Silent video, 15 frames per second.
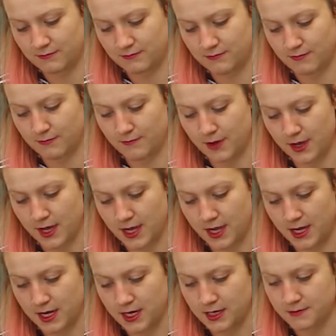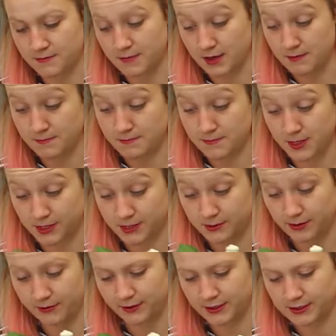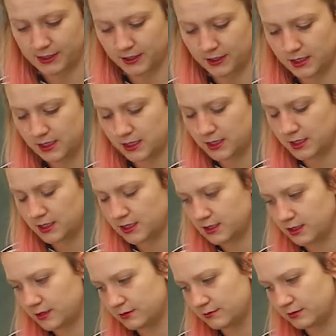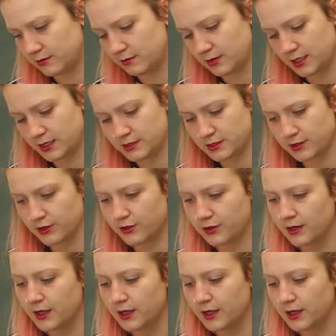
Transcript: my mum passed away really suddenly 3 years ago,